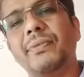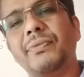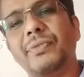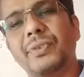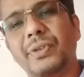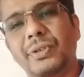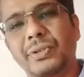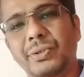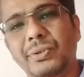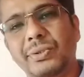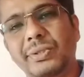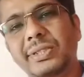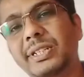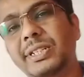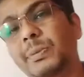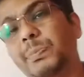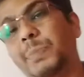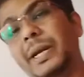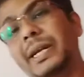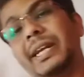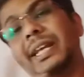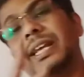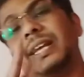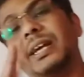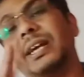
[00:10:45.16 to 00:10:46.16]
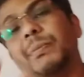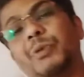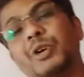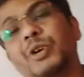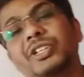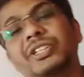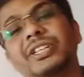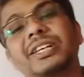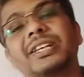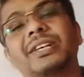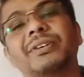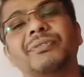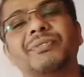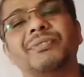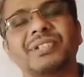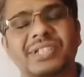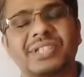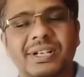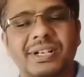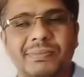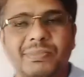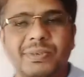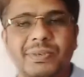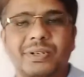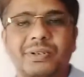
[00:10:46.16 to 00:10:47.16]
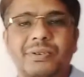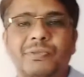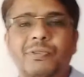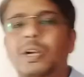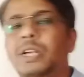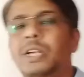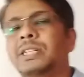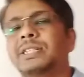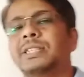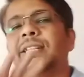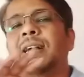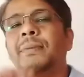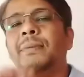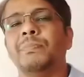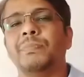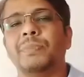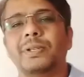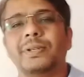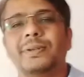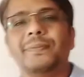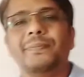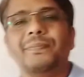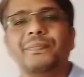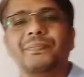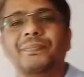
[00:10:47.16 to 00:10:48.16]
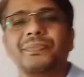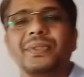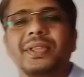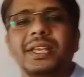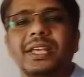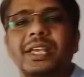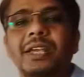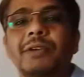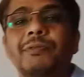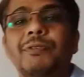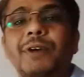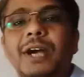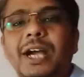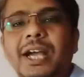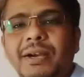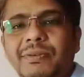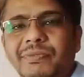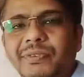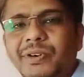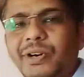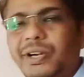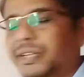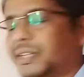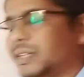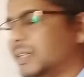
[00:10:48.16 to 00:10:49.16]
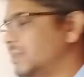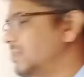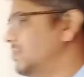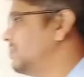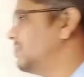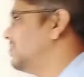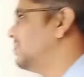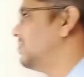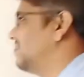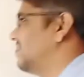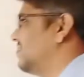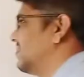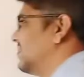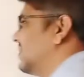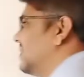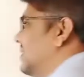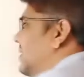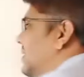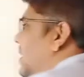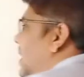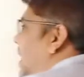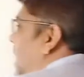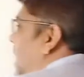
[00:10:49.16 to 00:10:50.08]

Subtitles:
You decide which you have to use depending upon the given number. For example, if I have